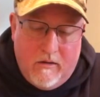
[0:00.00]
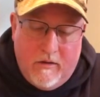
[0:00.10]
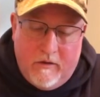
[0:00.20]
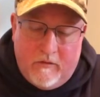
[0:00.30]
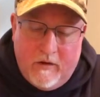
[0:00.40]

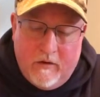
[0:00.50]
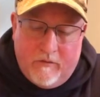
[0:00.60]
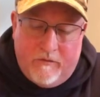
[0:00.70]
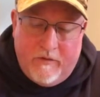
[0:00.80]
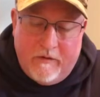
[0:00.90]
this
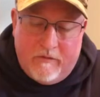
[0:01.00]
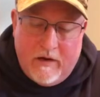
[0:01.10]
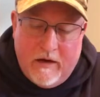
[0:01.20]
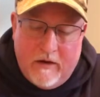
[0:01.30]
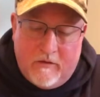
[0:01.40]
is
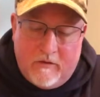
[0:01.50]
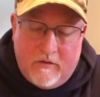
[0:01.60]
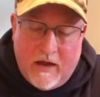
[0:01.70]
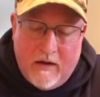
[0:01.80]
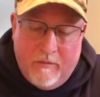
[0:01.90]
50
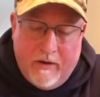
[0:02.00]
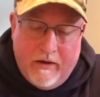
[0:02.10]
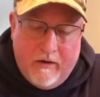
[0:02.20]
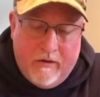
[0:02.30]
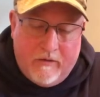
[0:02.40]

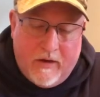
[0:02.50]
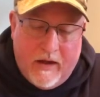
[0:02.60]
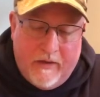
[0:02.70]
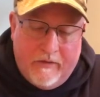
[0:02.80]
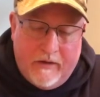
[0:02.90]
centimeters
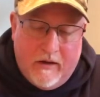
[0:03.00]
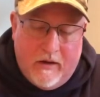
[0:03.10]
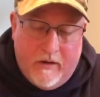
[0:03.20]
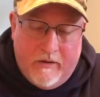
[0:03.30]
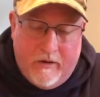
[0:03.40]
on the
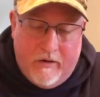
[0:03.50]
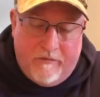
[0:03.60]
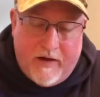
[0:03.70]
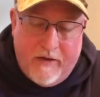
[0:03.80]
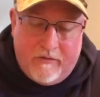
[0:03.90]
other, or
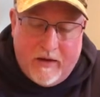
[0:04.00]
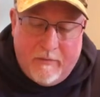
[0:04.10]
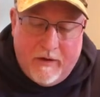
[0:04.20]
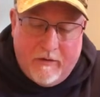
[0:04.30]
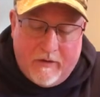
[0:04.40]
5
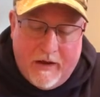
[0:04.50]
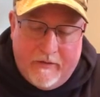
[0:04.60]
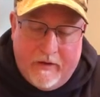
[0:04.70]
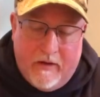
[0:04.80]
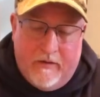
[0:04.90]
centimeters
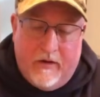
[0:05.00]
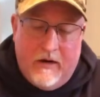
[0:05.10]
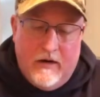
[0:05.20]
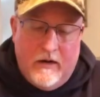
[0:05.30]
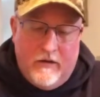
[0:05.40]
on the other.
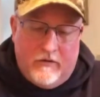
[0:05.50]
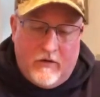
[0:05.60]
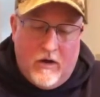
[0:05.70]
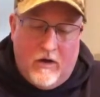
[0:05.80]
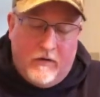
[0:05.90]

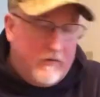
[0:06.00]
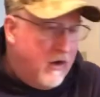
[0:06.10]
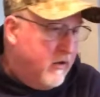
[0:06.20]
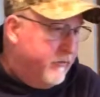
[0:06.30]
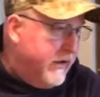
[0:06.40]
So it's
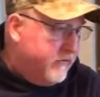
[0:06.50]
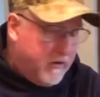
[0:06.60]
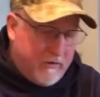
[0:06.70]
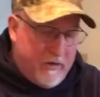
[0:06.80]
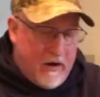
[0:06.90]
all
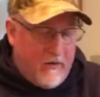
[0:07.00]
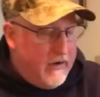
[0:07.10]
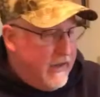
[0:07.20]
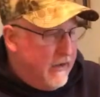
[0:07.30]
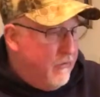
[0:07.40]
metric there.
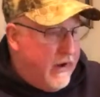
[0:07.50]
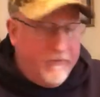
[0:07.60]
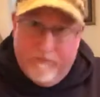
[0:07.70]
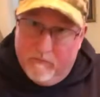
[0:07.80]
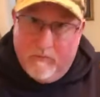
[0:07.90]
Anyway,
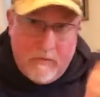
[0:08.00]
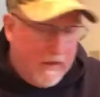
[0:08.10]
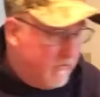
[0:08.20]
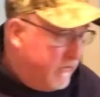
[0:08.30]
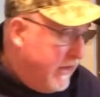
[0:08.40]

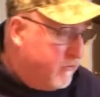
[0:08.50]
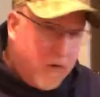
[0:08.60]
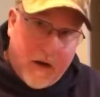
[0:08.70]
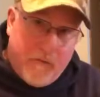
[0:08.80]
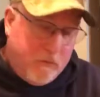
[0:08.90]
that's, that's
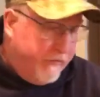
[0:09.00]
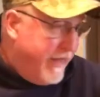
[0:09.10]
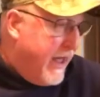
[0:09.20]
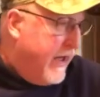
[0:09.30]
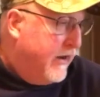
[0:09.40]
what comes with
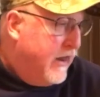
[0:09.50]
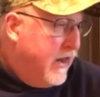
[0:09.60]
that.